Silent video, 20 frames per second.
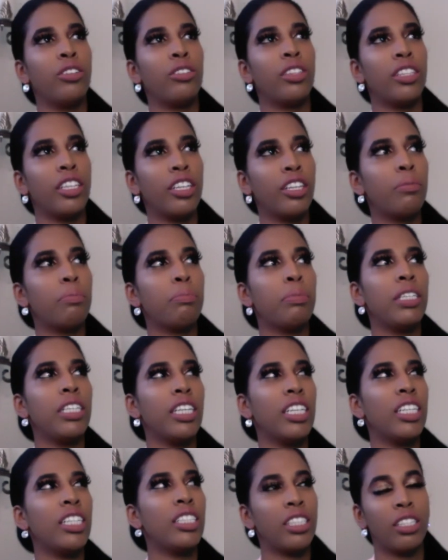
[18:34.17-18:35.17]
therapy
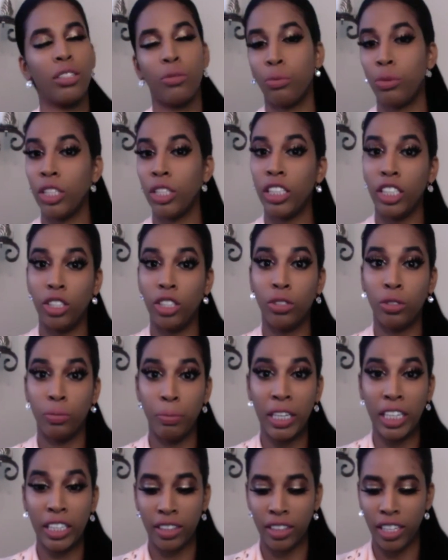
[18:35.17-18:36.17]
is a really
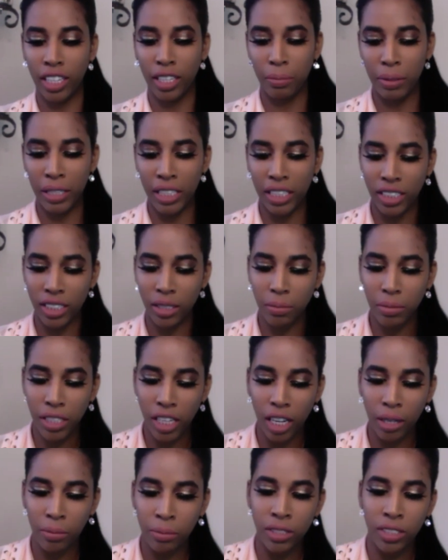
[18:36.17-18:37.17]
big thing, because
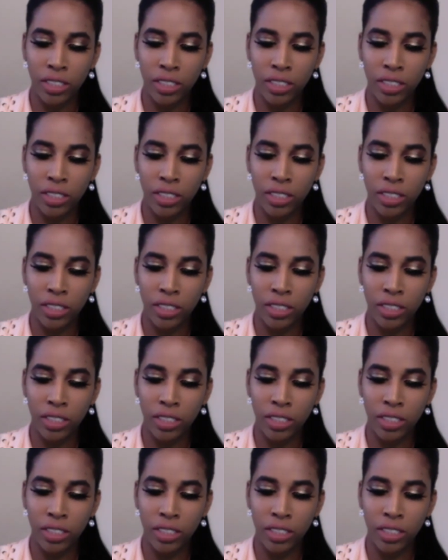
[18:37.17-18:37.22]
sometimes